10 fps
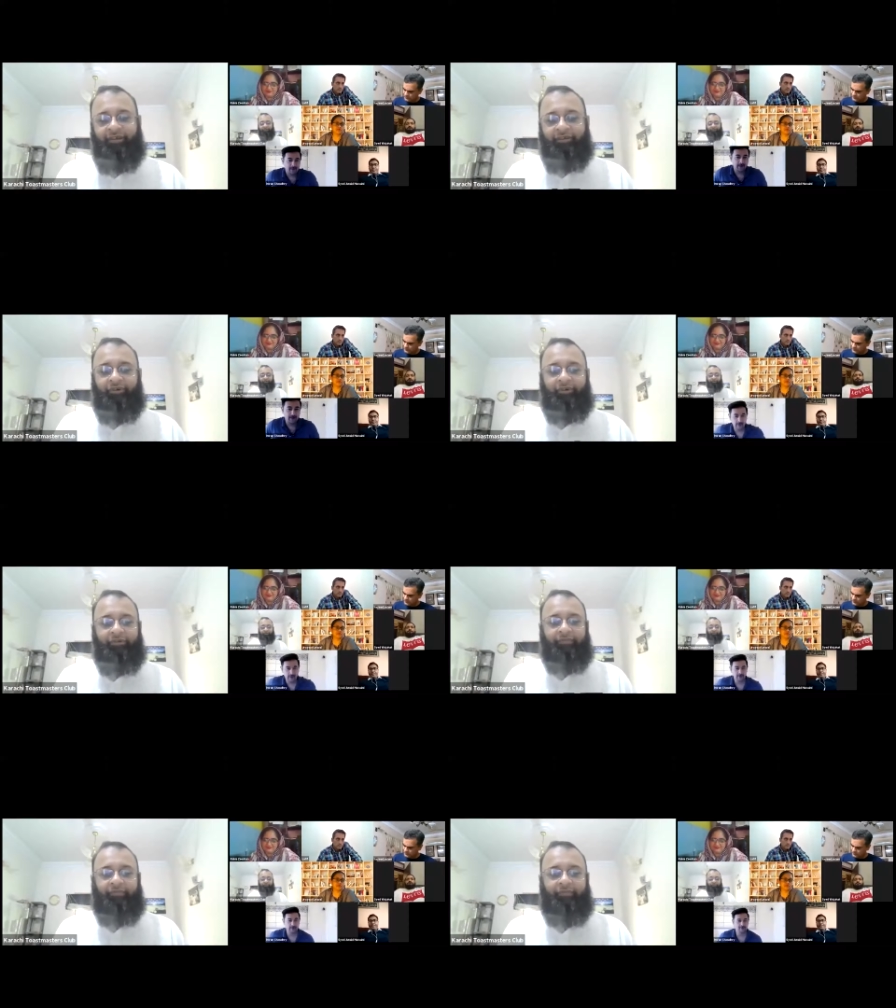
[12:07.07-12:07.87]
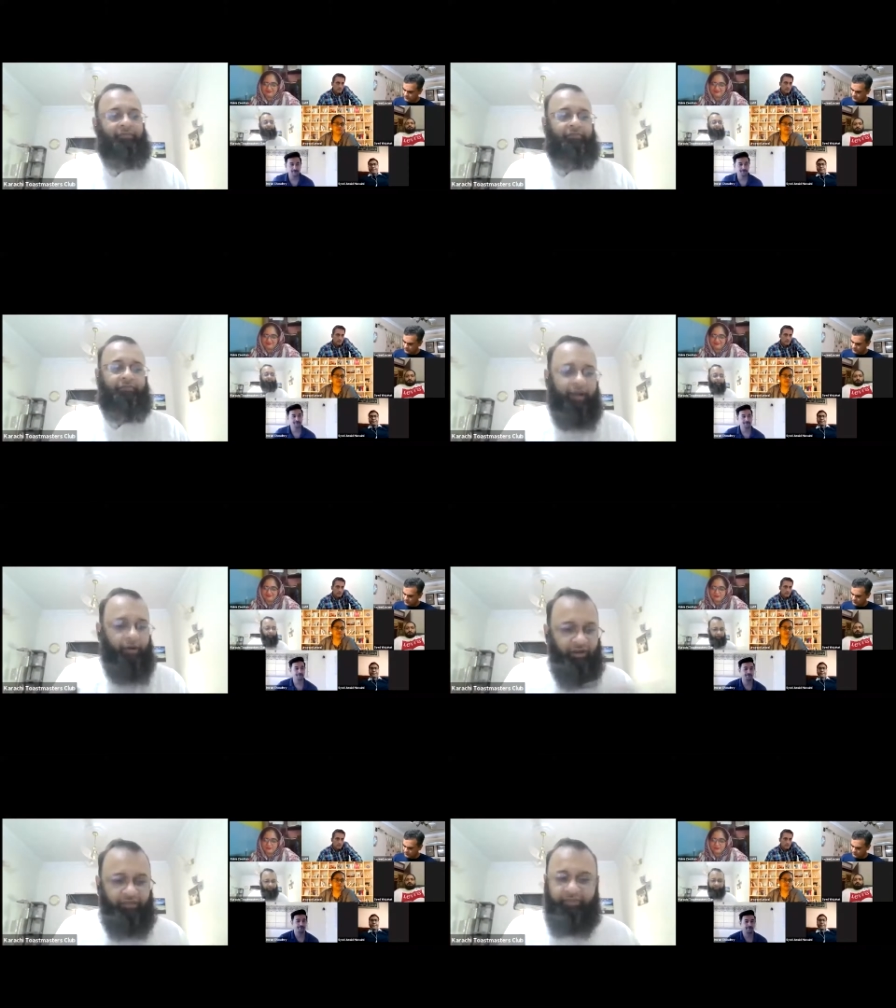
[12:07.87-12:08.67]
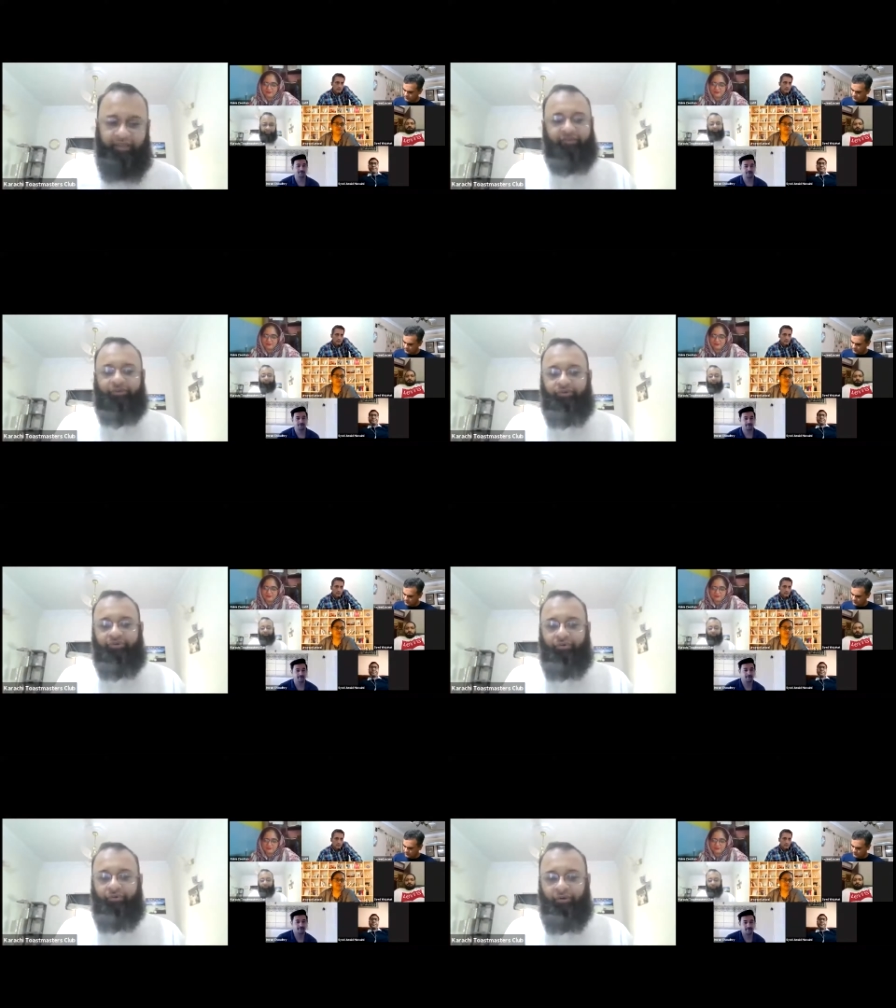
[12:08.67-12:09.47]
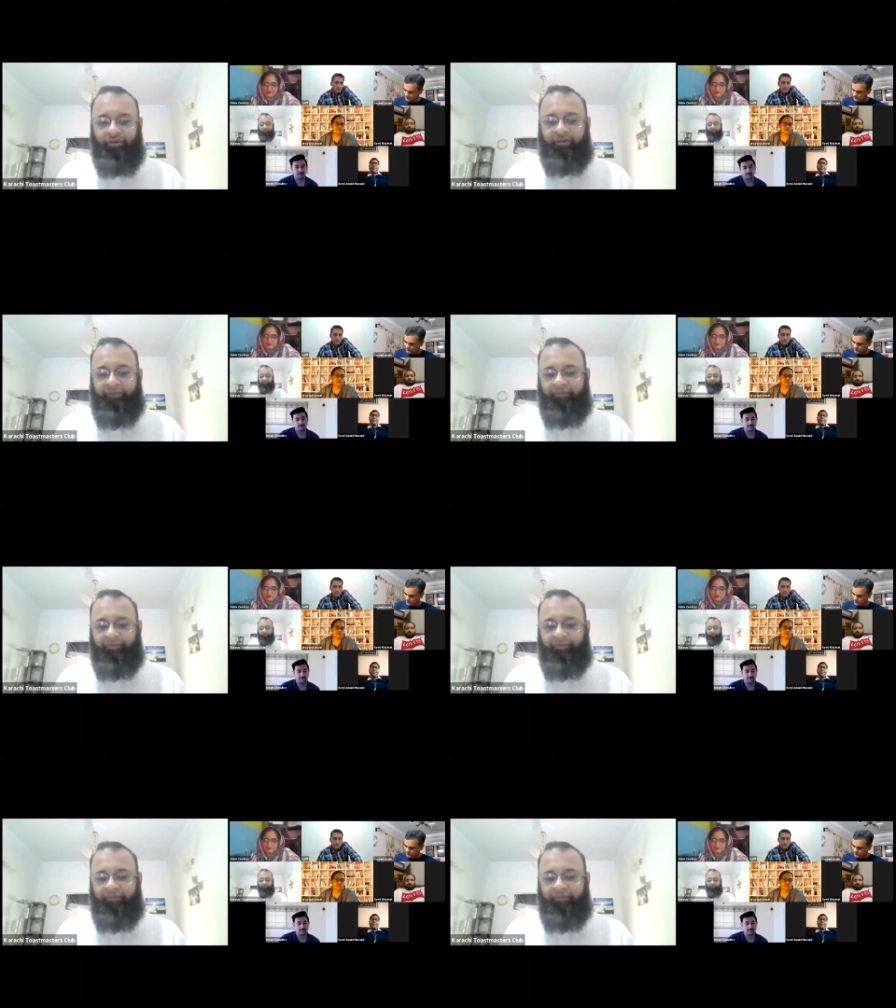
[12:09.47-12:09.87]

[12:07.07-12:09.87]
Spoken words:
So, by all means, use a quote,